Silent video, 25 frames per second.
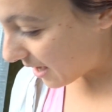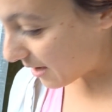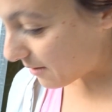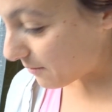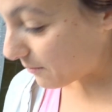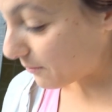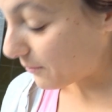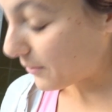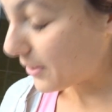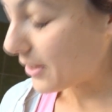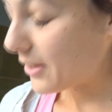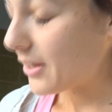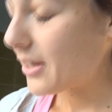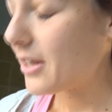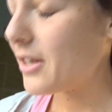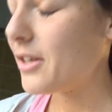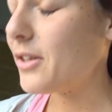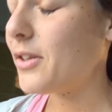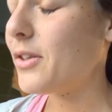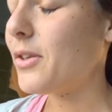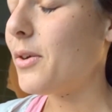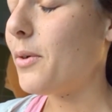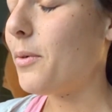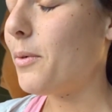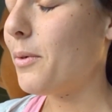I'm
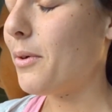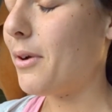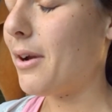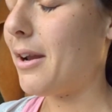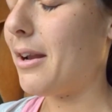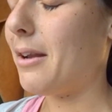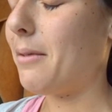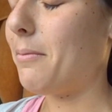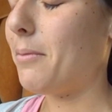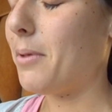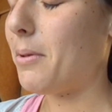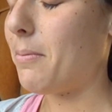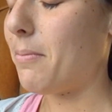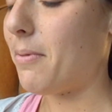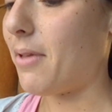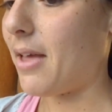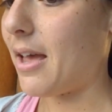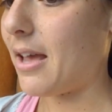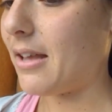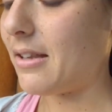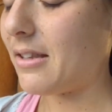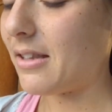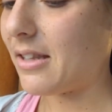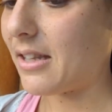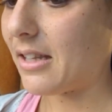feeling so incredibly
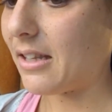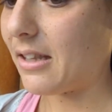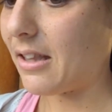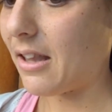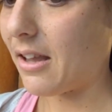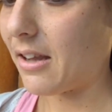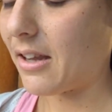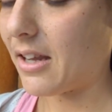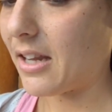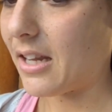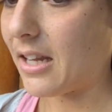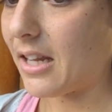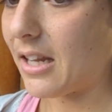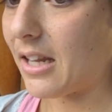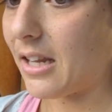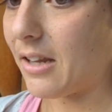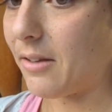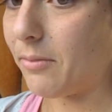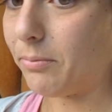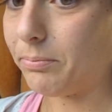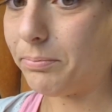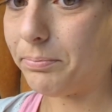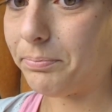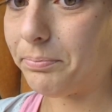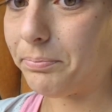blessed and
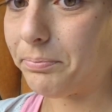lucky.